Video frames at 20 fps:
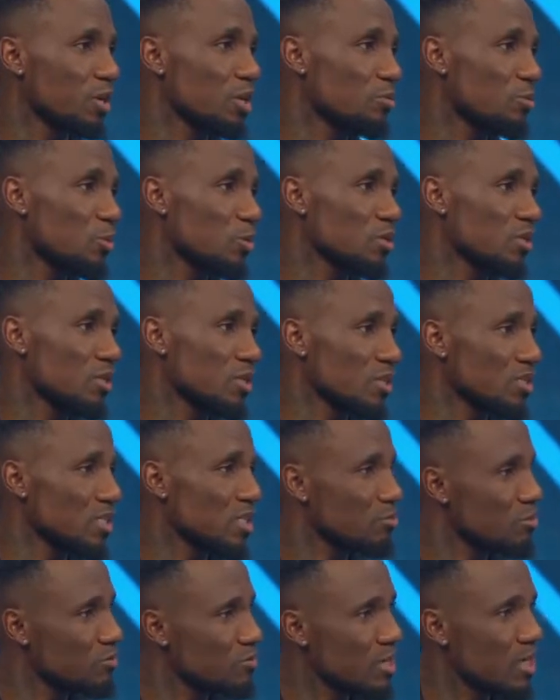important in
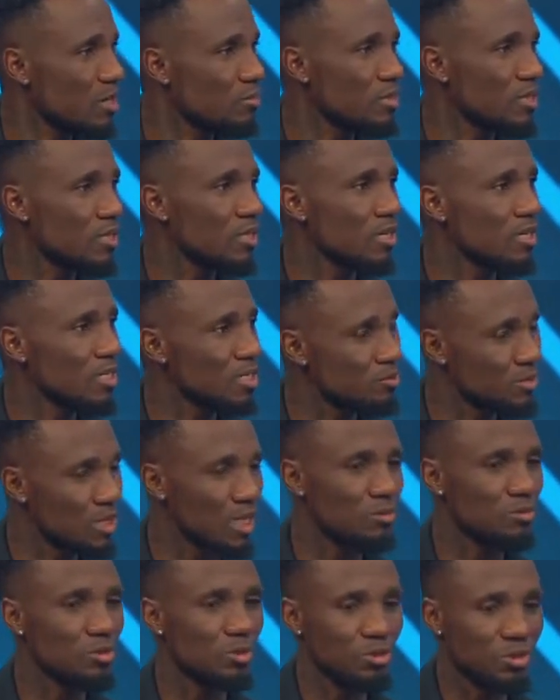terms of calming things, being
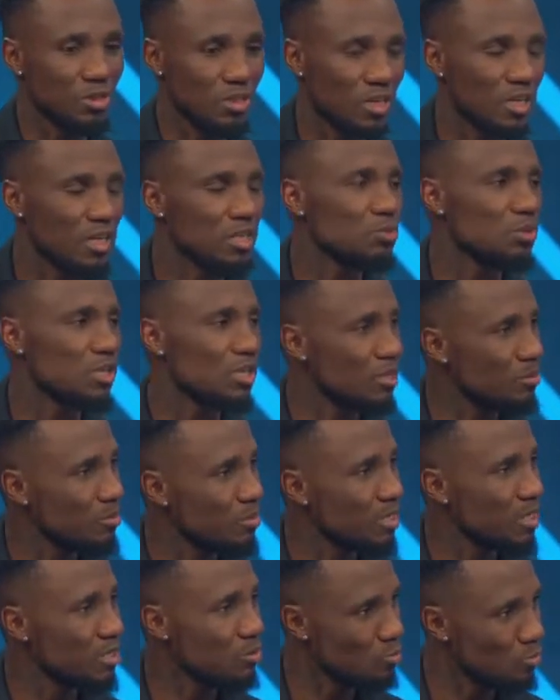able to engage with other
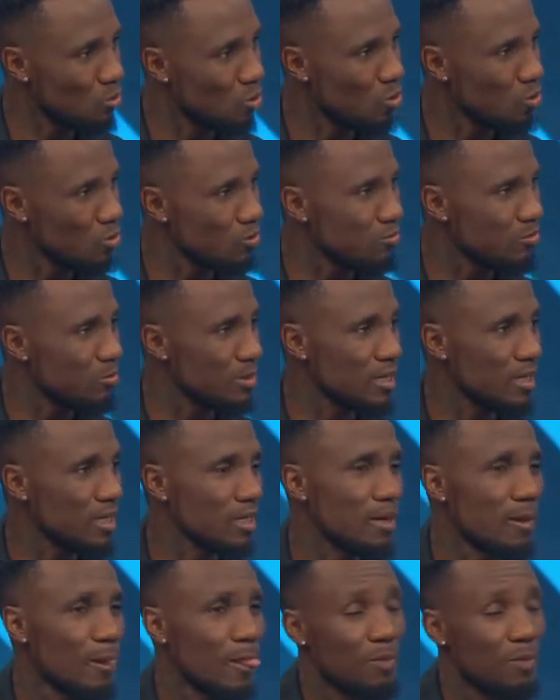players, hold off play.